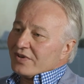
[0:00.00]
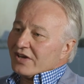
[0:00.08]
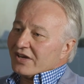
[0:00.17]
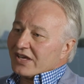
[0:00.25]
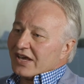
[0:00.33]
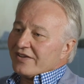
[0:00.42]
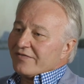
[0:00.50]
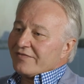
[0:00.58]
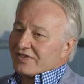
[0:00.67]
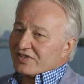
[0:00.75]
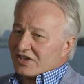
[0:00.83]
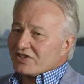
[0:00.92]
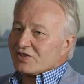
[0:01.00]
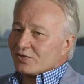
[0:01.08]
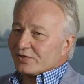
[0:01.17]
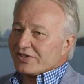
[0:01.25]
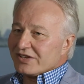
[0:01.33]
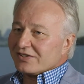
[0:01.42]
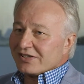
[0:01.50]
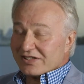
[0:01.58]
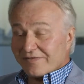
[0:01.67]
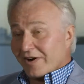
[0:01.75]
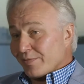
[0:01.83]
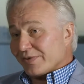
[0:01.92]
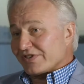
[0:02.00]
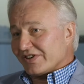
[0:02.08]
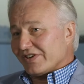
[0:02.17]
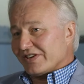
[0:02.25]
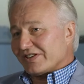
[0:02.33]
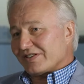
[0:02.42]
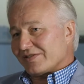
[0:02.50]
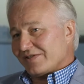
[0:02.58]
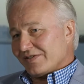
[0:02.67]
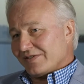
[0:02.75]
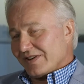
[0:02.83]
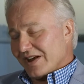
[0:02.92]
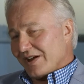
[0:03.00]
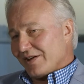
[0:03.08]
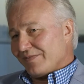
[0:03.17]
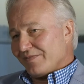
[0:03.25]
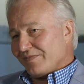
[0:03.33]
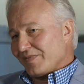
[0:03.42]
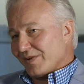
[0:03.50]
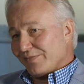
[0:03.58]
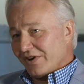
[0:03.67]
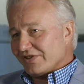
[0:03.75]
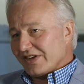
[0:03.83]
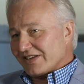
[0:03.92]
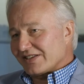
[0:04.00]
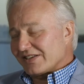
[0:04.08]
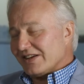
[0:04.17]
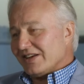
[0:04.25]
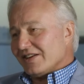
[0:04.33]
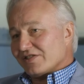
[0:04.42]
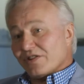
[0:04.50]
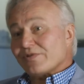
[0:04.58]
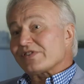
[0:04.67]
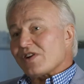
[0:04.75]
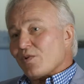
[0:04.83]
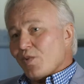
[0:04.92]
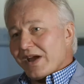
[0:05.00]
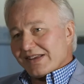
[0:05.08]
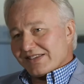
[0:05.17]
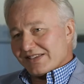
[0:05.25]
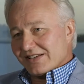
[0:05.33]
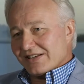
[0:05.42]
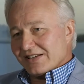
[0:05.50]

again, for digital is a very precise process. So there is no waste.